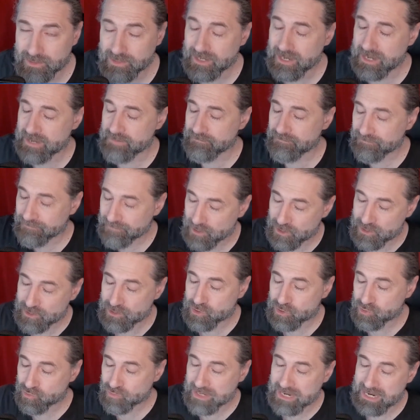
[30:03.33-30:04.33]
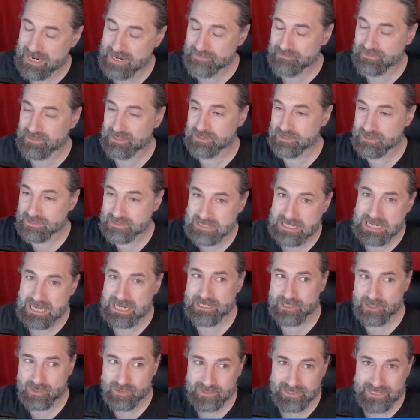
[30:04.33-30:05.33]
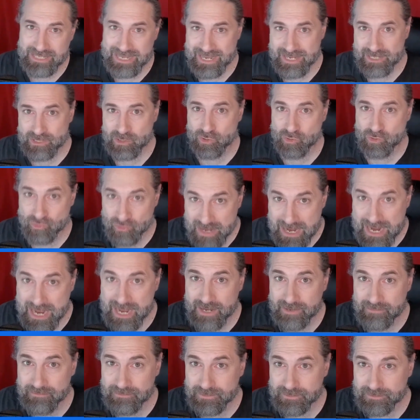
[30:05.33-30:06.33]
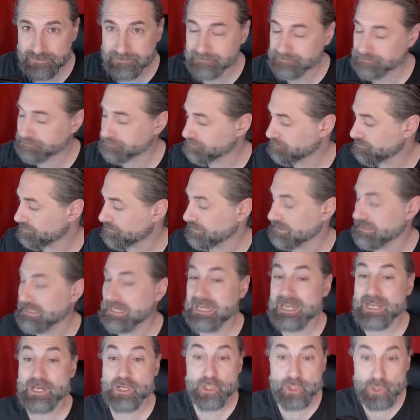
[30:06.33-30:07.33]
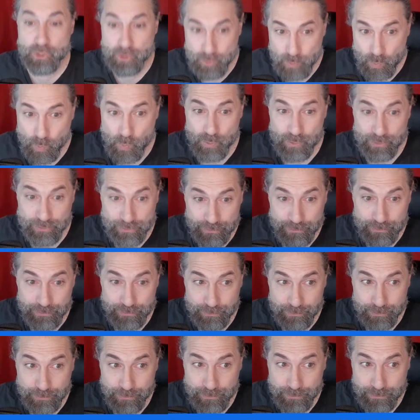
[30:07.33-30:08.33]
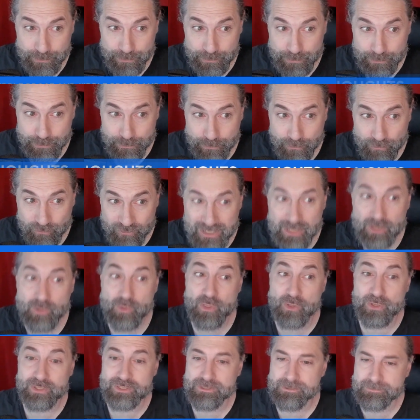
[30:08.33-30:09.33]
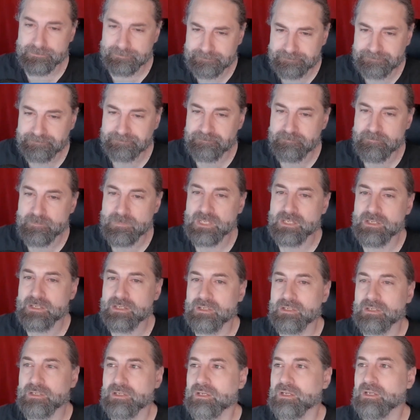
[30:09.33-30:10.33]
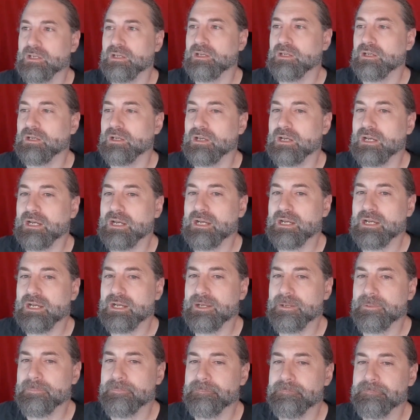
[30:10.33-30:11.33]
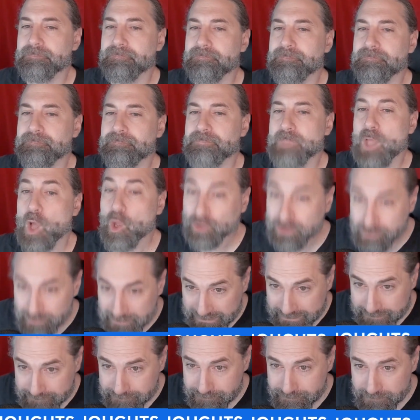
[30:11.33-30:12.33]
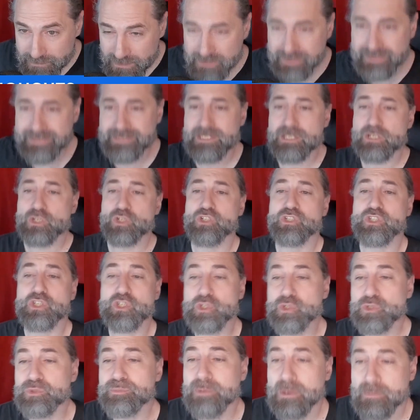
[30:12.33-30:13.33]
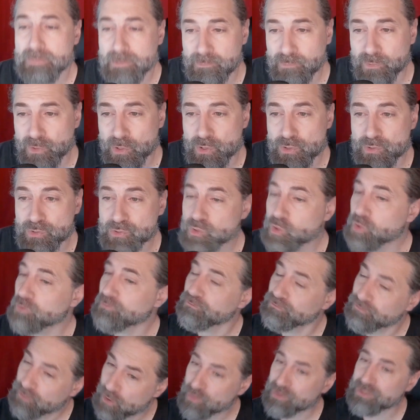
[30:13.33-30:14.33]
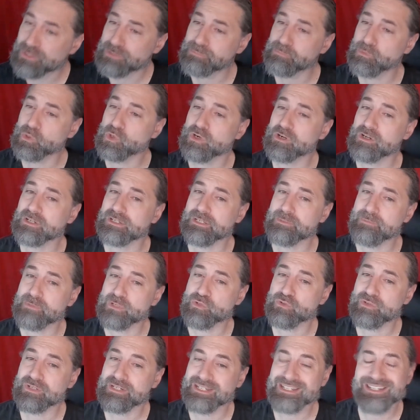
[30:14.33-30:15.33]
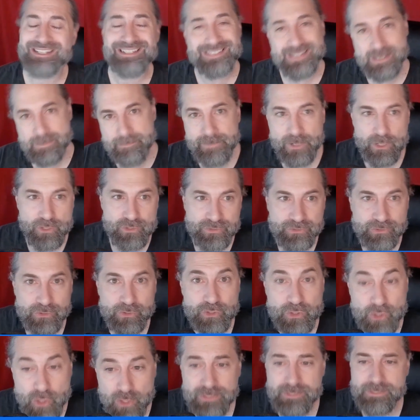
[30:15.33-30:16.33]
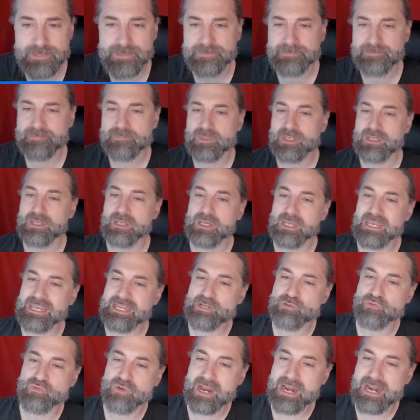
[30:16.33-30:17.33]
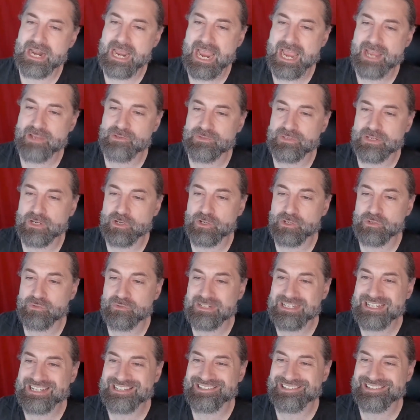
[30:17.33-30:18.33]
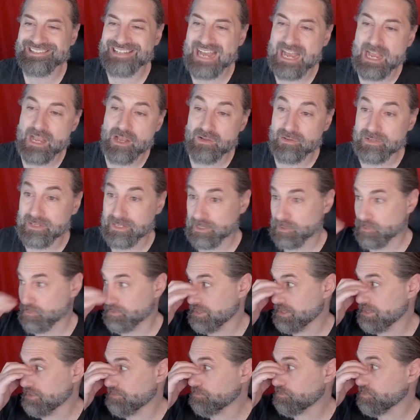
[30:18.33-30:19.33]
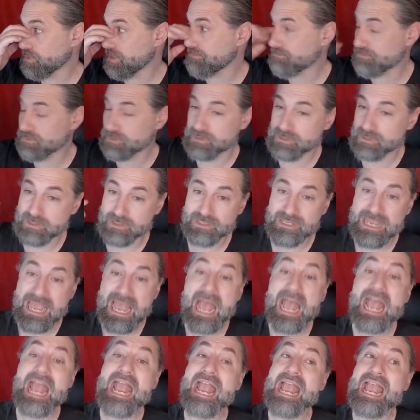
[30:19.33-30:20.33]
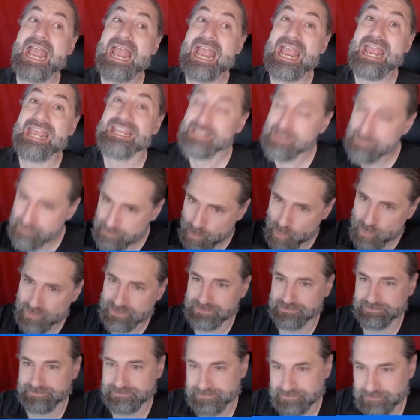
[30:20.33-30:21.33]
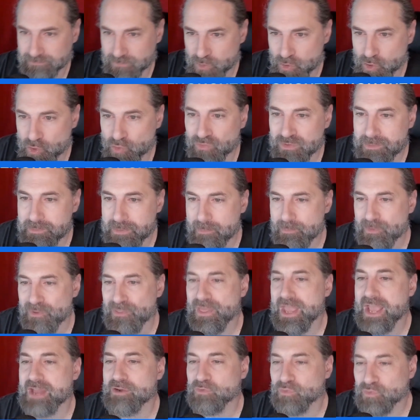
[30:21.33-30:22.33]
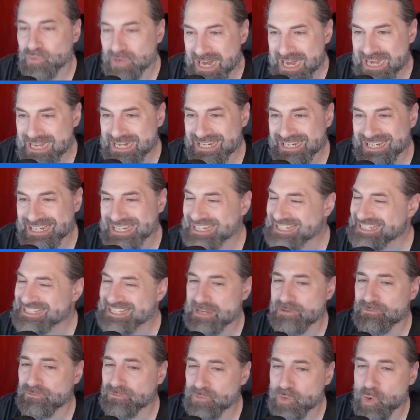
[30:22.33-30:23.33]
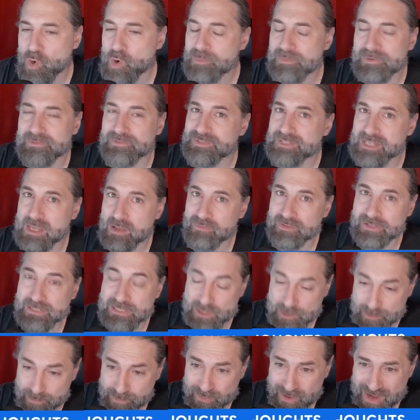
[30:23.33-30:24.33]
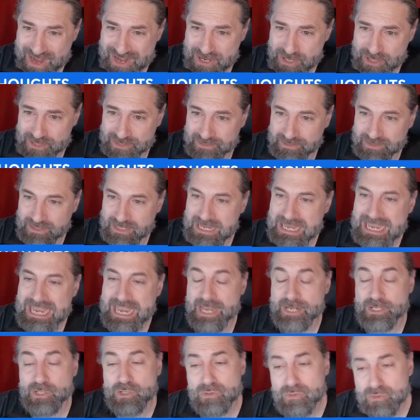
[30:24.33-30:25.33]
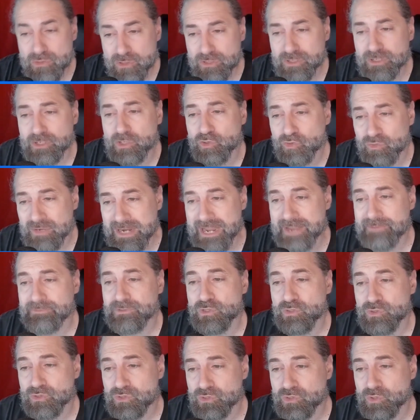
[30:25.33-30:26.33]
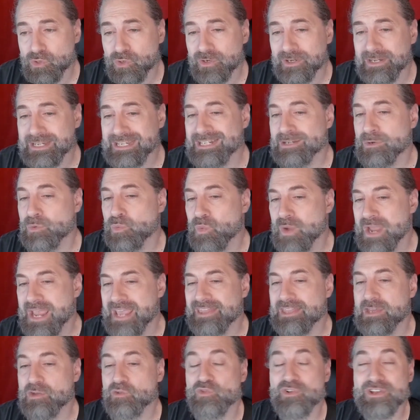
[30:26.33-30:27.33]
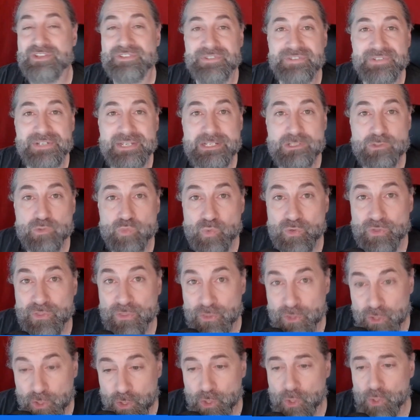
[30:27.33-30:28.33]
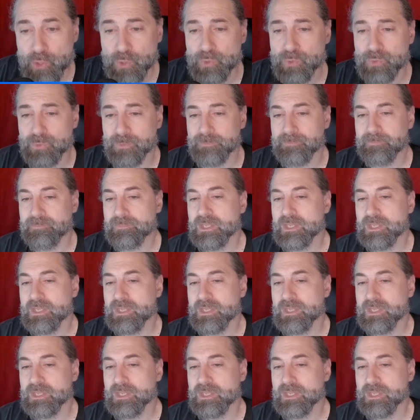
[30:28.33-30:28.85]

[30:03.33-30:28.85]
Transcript: A first draft is not your last draft, I assure you. Final thoughts. Ultimately, the decision to use purple prose or focus more on imagery is a personal choice. Each writer has their unique style and creative preferences. It's important to remember that writing is a form of self expression, and you should craft your story in a way that resonates with you.